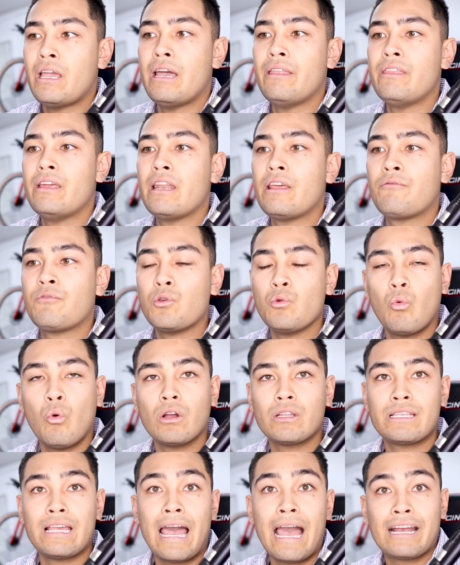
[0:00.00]
And then if you
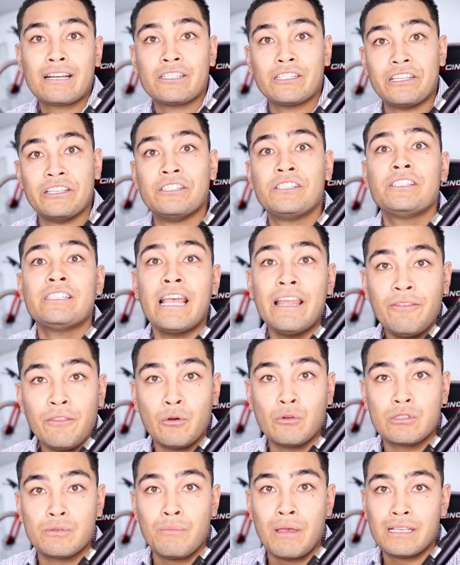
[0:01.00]
want to actually send
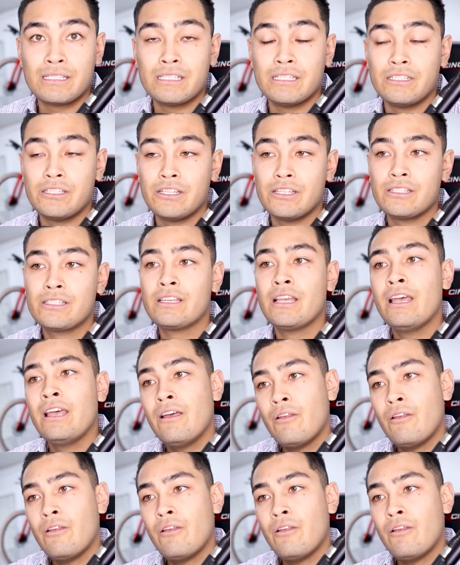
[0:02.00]
those messages,